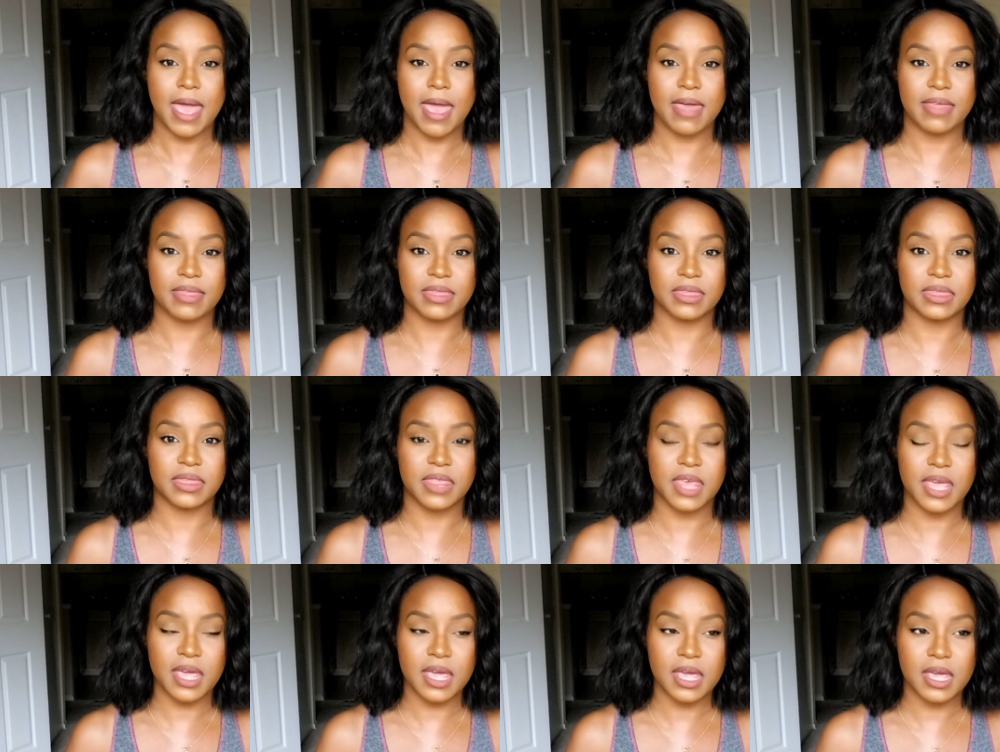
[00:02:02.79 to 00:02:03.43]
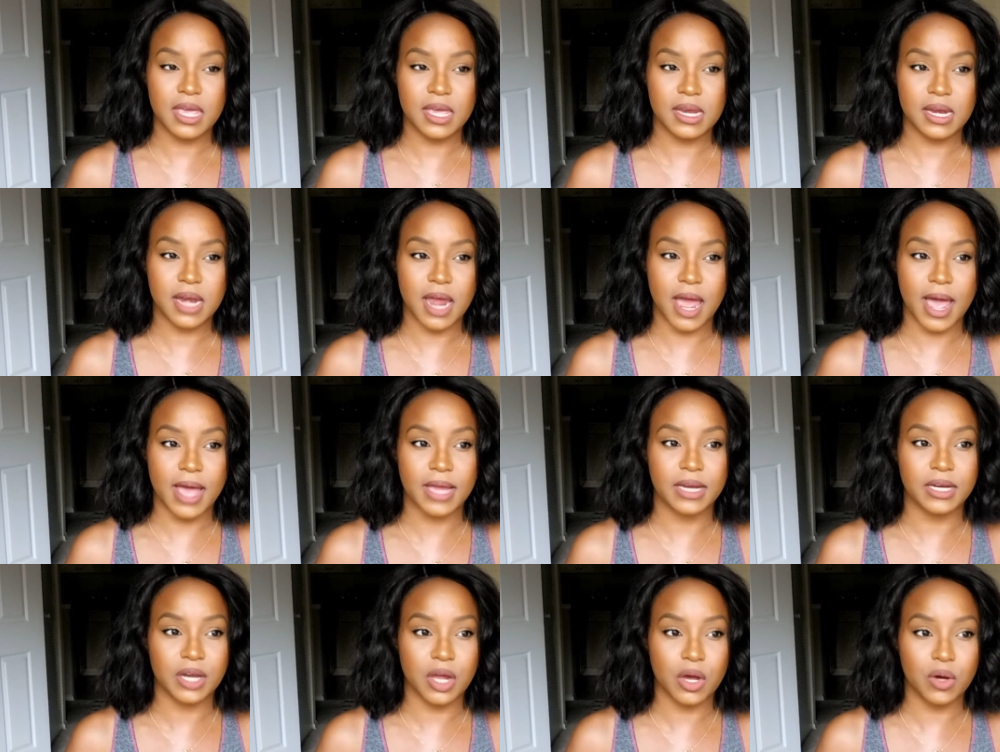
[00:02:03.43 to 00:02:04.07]
And then
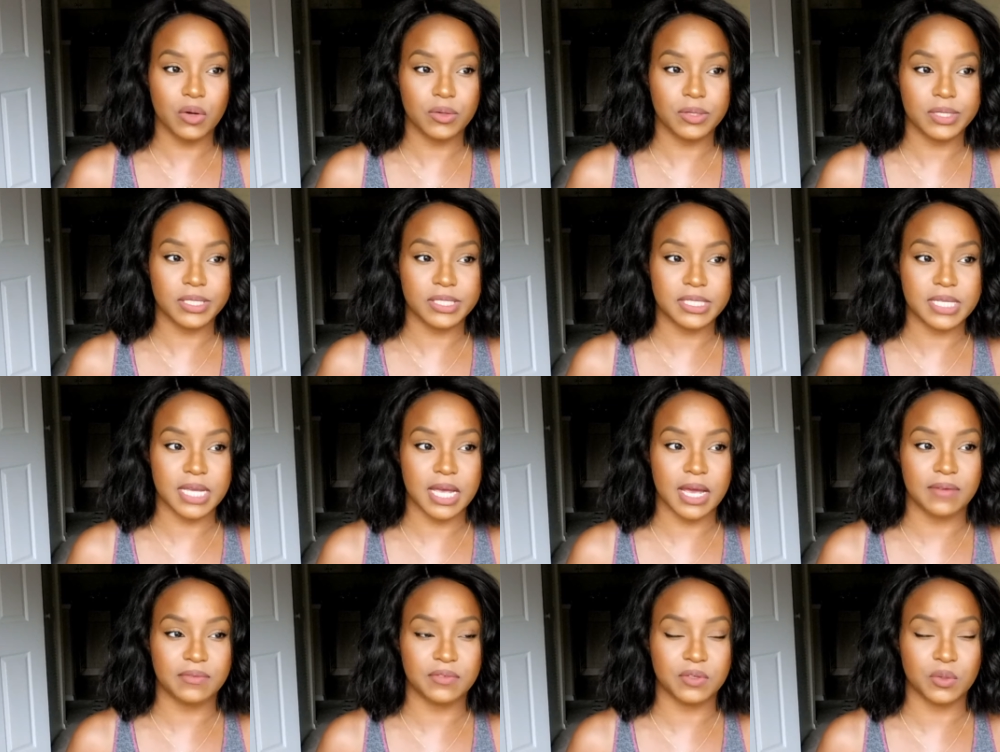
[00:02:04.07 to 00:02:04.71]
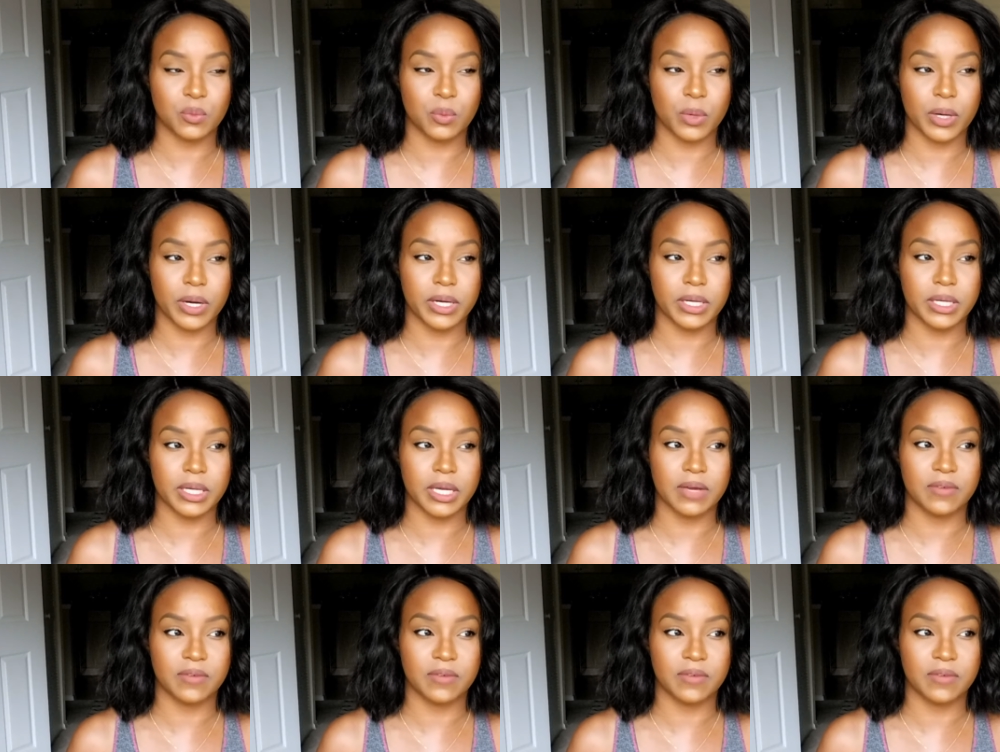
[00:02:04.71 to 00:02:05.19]
I noticed after wearing